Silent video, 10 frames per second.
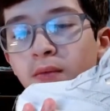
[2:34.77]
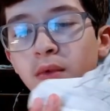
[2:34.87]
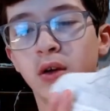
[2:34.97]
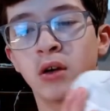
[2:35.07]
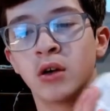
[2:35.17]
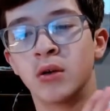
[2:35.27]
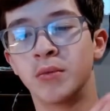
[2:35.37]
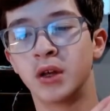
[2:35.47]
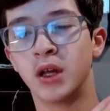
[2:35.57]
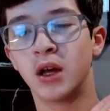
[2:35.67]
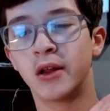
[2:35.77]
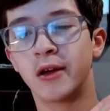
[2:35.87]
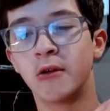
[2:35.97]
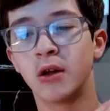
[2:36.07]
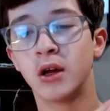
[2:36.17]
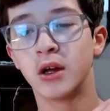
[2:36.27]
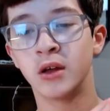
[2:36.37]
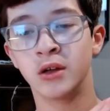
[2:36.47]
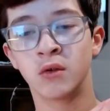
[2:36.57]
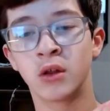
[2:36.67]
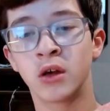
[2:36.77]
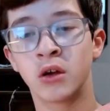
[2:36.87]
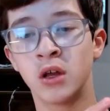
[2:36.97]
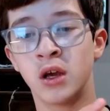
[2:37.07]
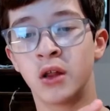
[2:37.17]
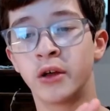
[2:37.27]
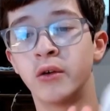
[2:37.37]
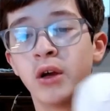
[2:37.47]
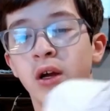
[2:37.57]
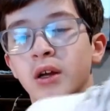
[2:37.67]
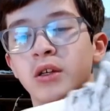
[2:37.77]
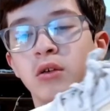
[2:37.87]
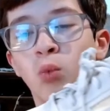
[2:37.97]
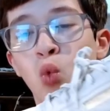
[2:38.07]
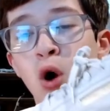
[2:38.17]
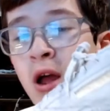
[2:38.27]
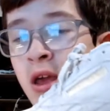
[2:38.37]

the yellow is a really good yellow. It's white,